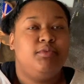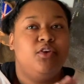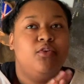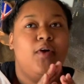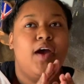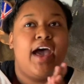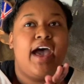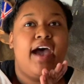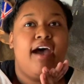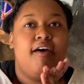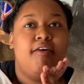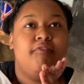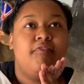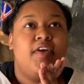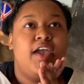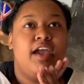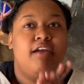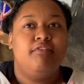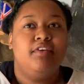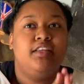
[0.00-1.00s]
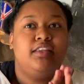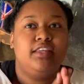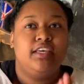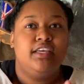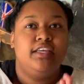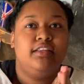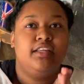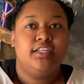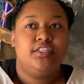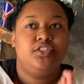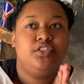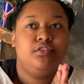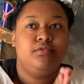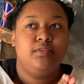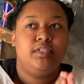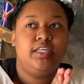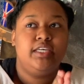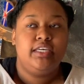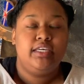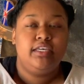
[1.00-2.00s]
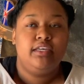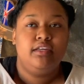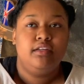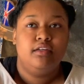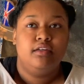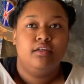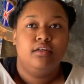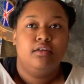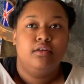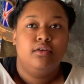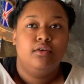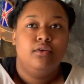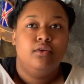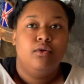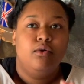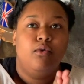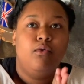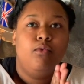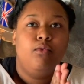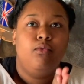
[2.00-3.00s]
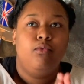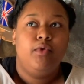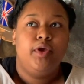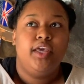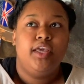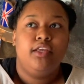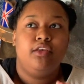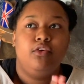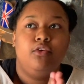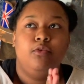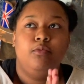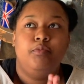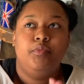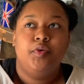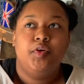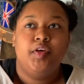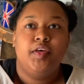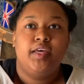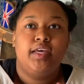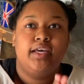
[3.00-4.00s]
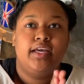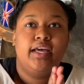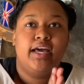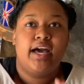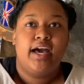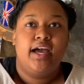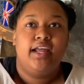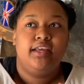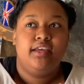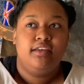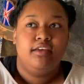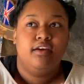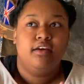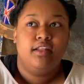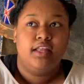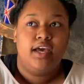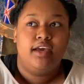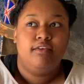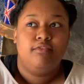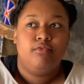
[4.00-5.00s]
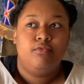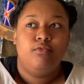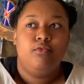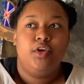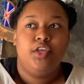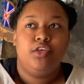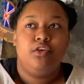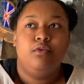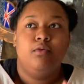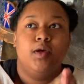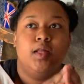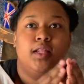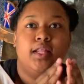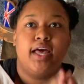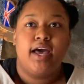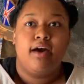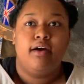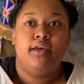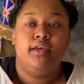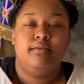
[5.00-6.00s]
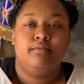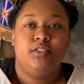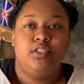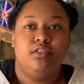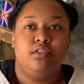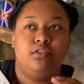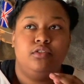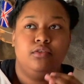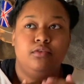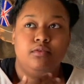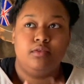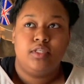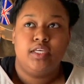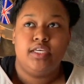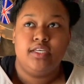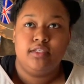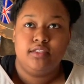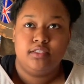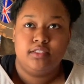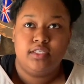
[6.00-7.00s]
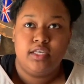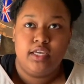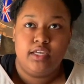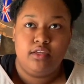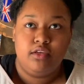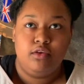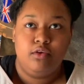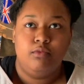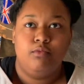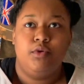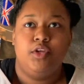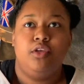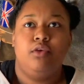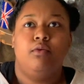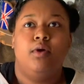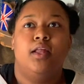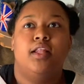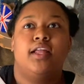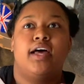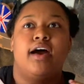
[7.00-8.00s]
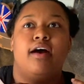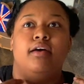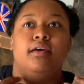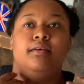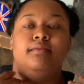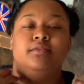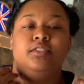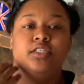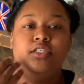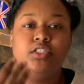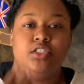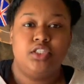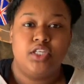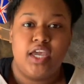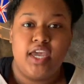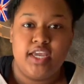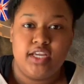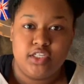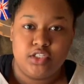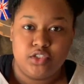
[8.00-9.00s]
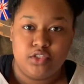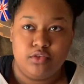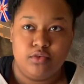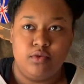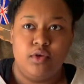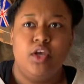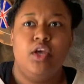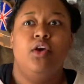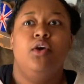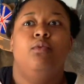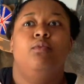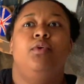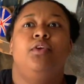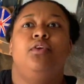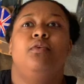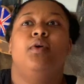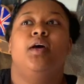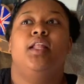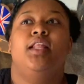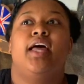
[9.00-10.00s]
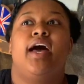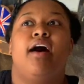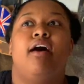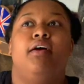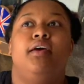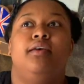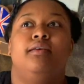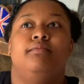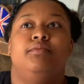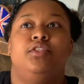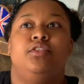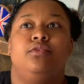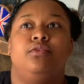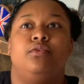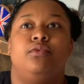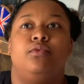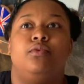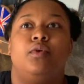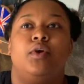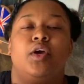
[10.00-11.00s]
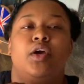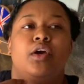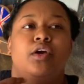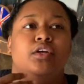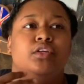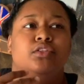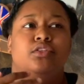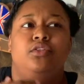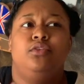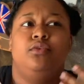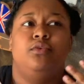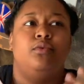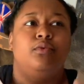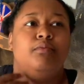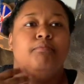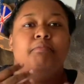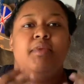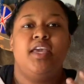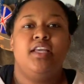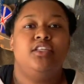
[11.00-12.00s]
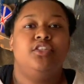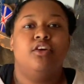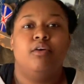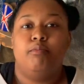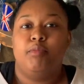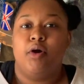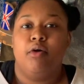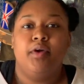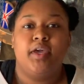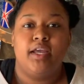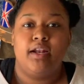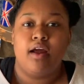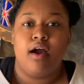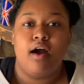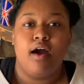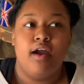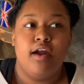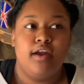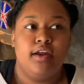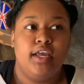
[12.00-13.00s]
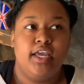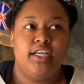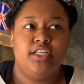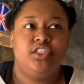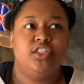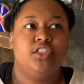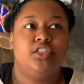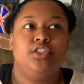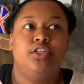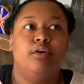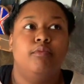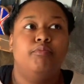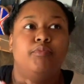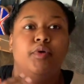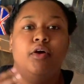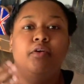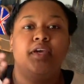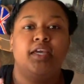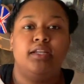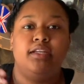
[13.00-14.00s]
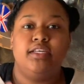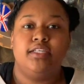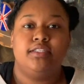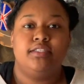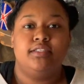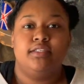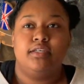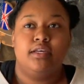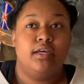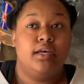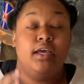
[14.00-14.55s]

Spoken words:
You have everything that you need when you put God in your life, when you allow him to do things in you, when you allow him to change you, when you allow him to mend your broken heart and just your brokenness